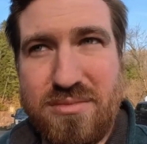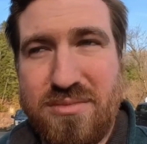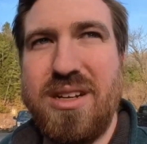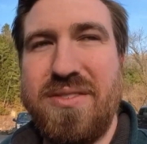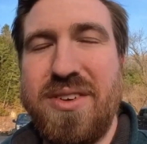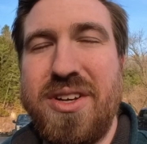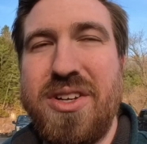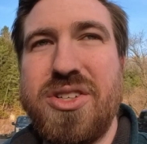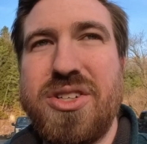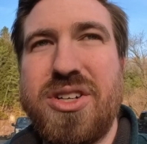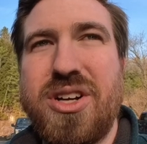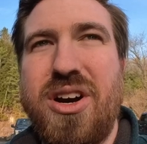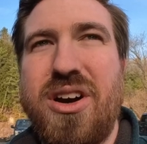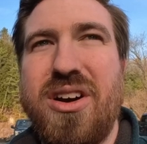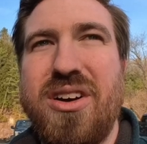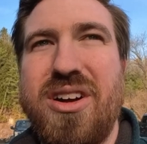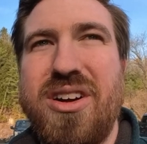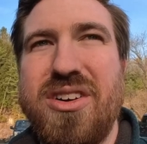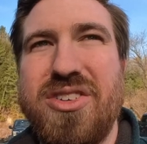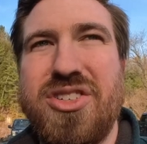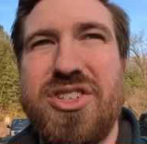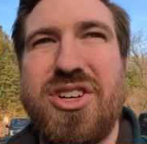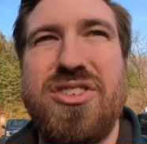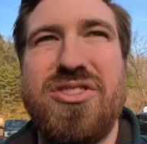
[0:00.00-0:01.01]
If each car
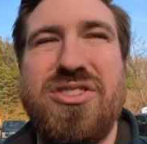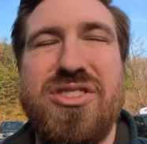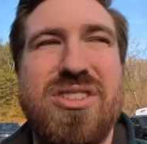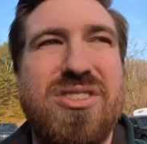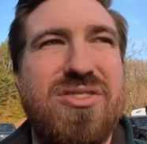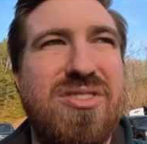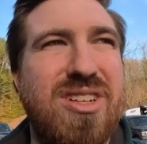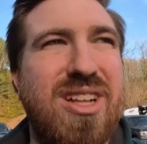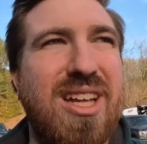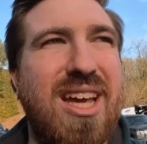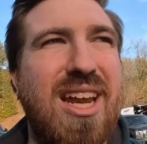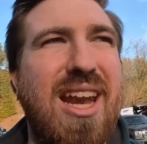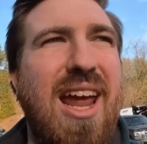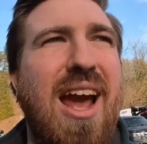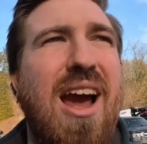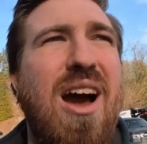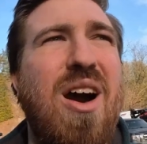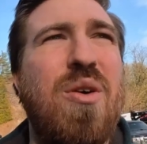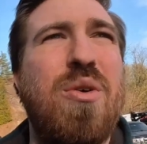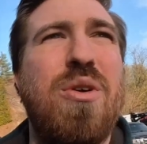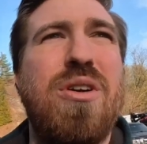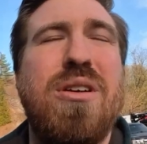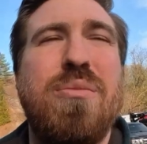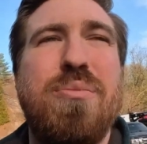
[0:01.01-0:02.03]
here charges for like an
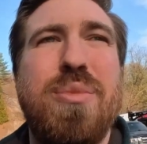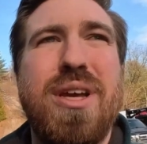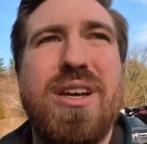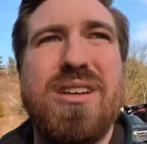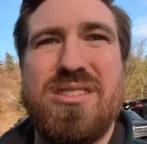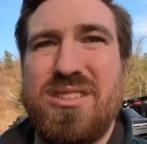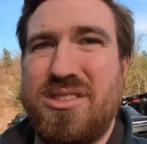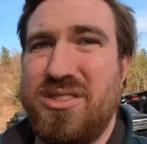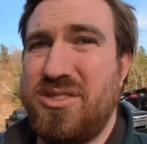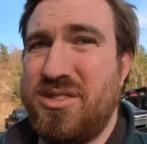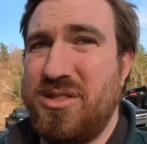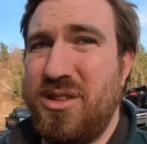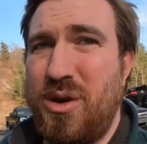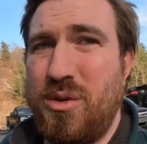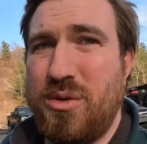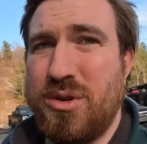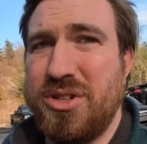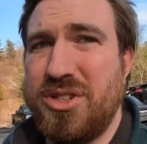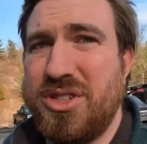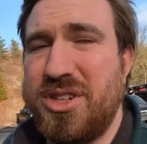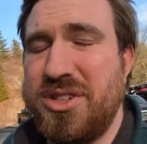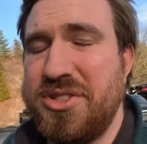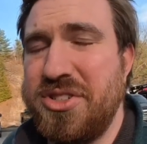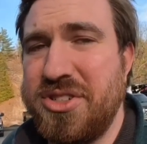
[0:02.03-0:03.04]
hour, because they're
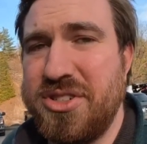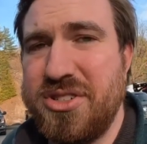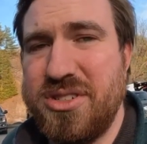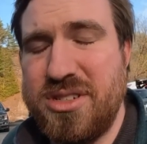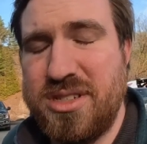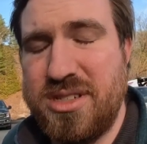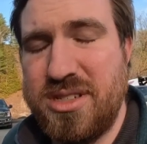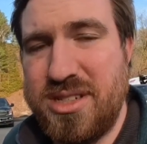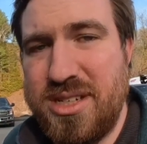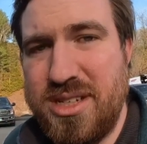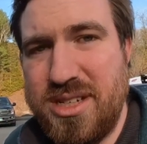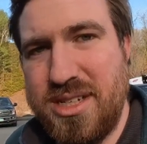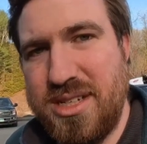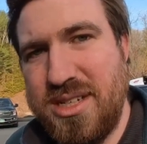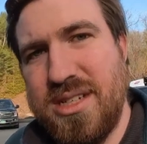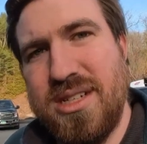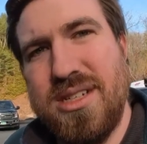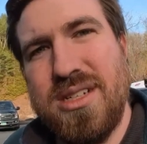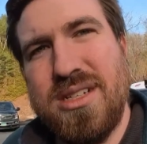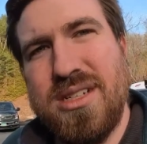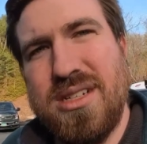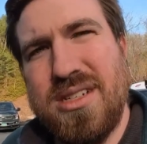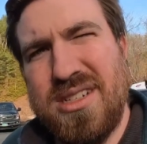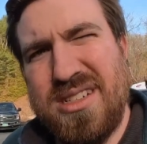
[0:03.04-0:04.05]
slower chargers.
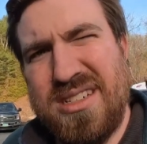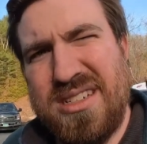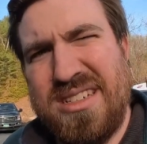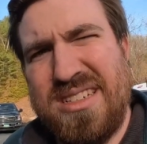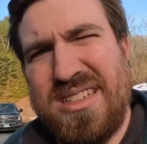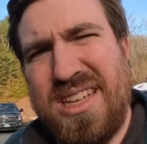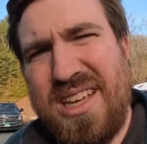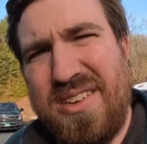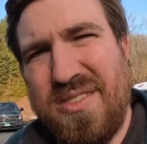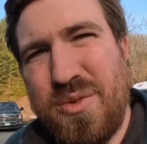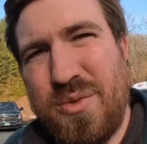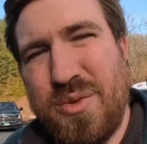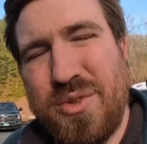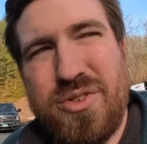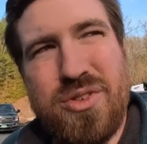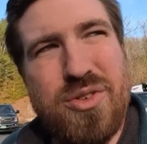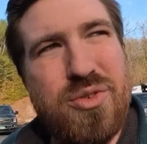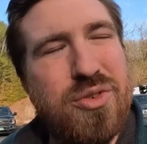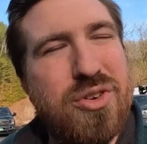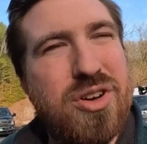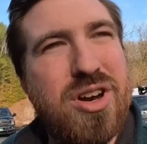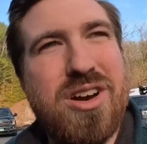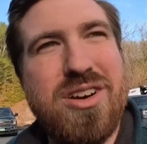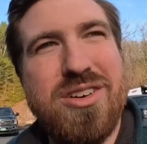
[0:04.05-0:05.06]
Even with
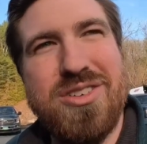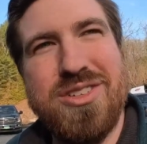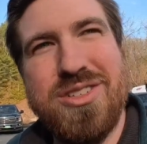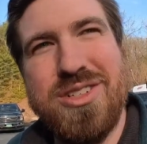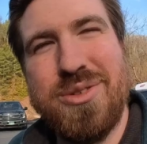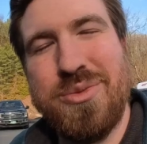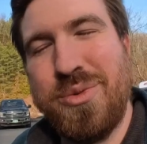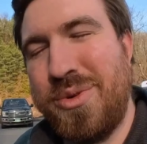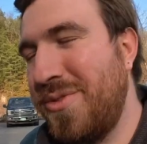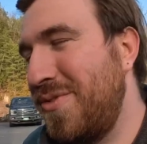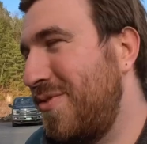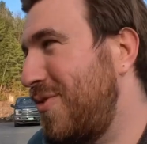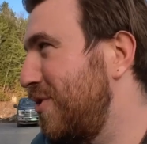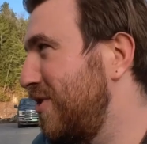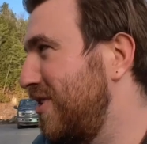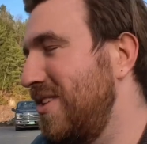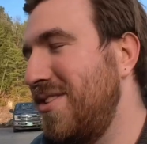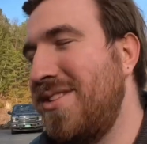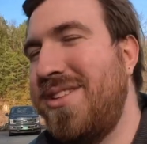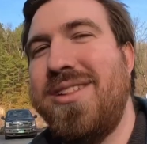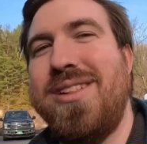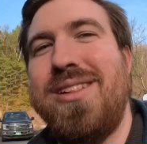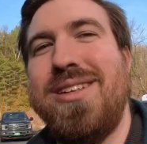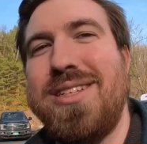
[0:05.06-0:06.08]
2 chargers, we're
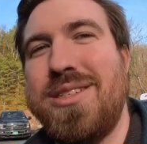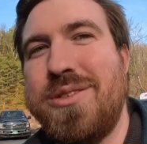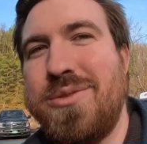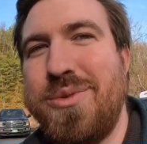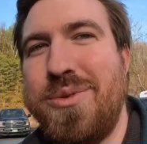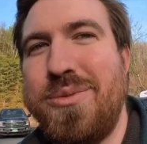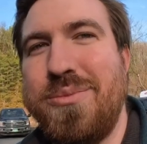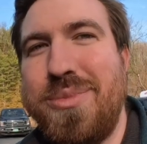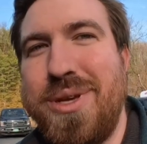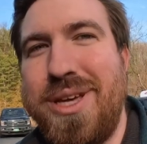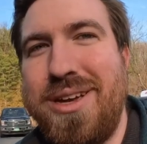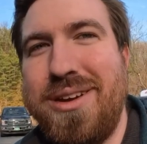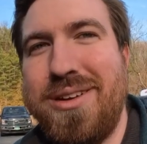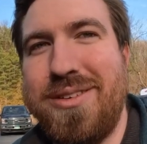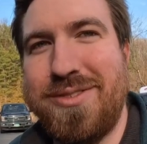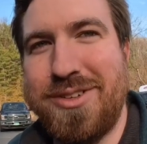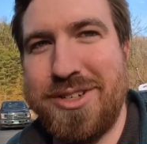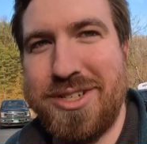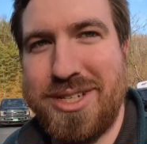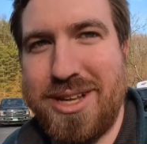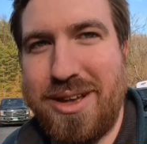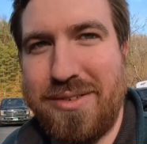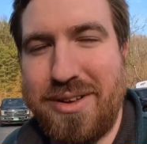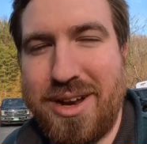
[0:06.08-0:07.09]
14 on the list, we'll be here
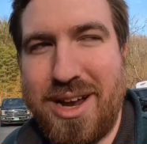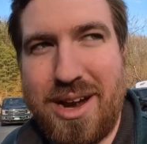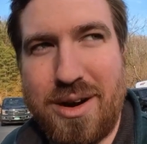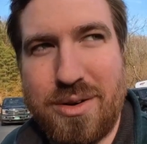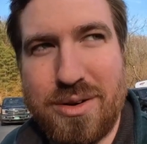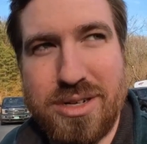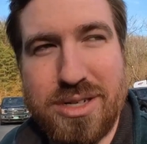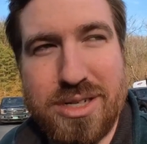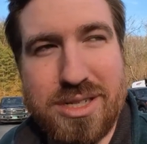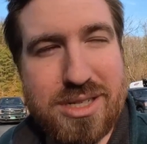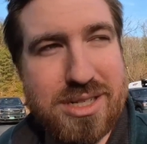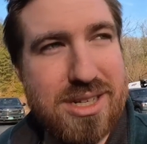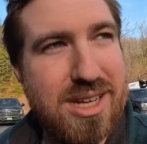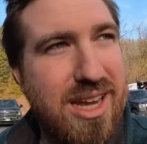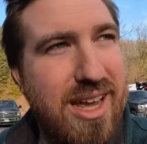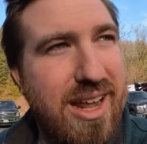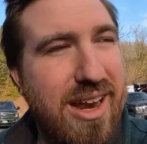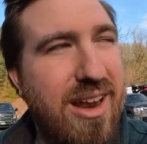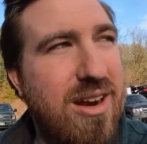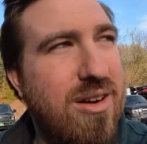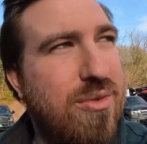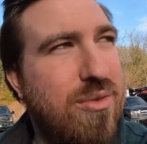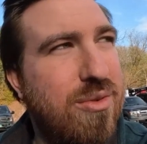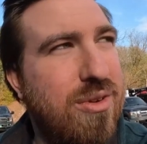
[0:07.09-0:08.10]
for 7 hours,
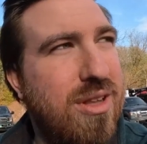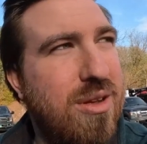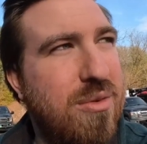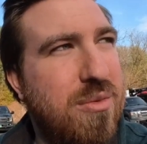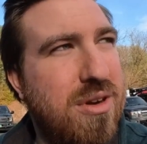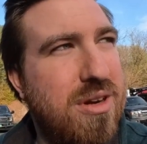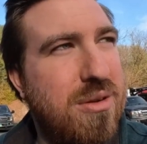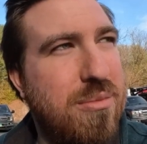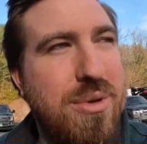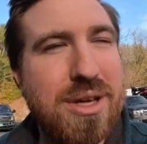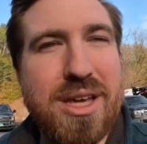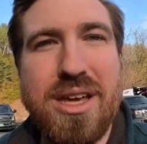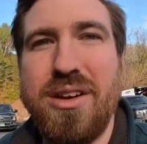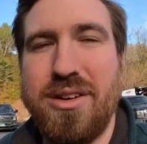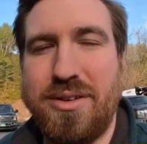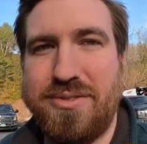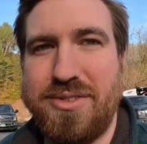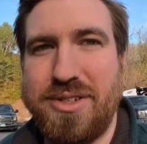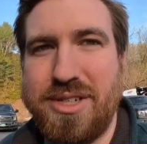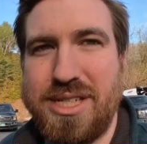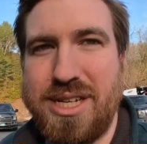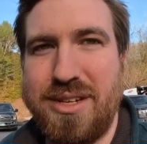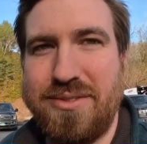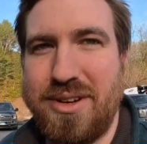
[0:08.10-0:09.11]
and I don't really want to be here
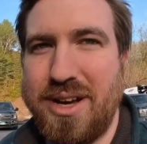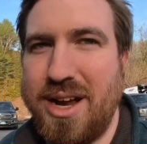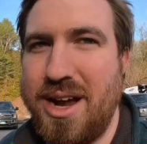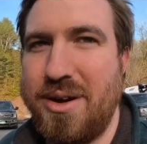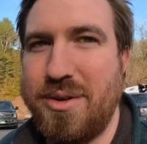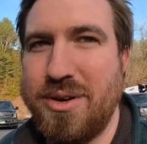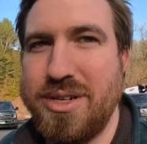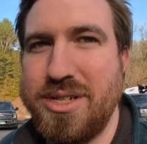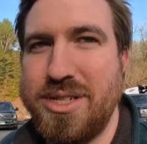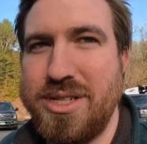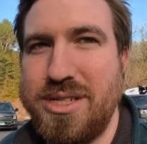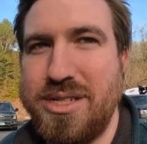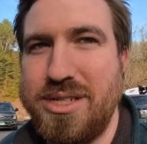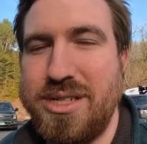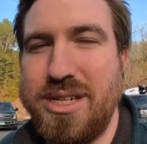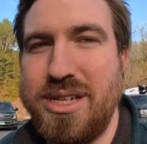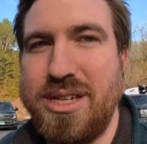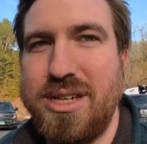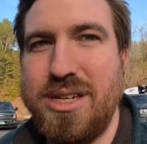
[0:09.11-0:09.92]
for 7 hours.